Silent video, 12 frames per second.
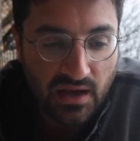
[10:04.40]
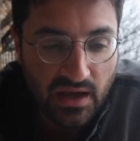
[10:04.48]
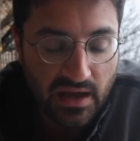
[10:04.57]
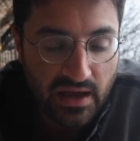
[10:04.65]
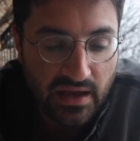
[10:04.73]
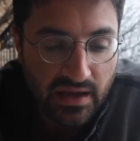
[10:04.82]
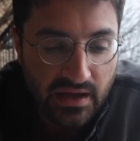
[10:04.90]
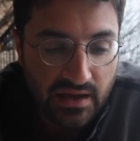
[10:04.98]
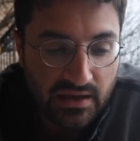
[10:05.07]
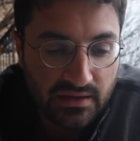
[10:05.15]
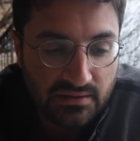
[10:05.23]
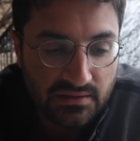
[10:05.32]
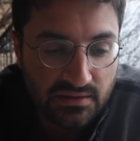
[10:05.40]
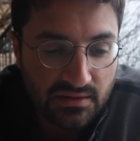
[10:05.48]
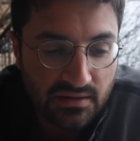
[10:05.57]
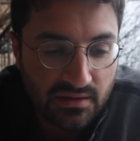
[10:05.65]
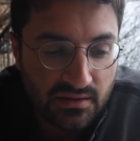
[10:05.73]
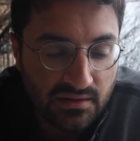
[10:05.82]
and
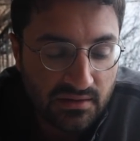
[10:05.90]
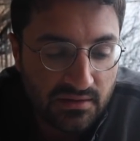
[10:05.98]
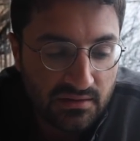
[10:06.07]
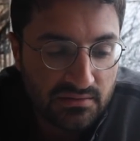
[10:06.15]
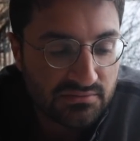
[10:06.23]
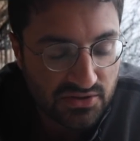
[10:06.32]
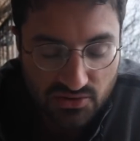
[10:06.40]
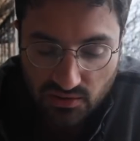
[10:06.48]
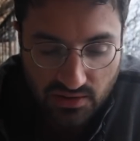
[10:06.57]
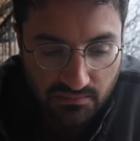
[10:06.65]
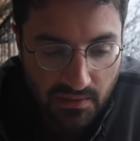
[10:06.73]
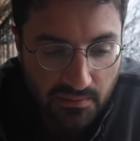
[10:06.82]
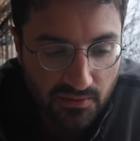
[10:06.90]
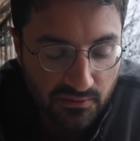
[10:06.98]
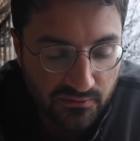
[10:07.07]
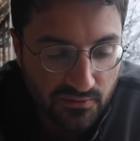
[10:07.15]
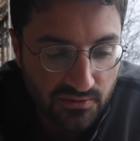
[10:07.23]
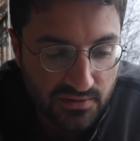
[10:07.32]
salt and pepper,
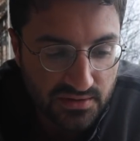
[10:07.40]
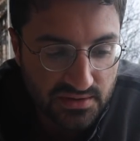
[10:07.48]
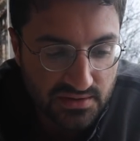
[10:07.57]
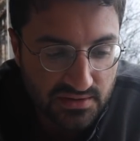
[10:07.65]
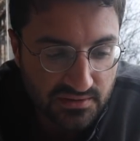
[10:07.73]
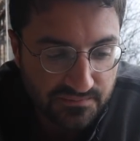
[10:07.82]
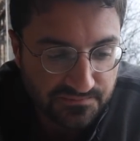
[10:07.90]
of course.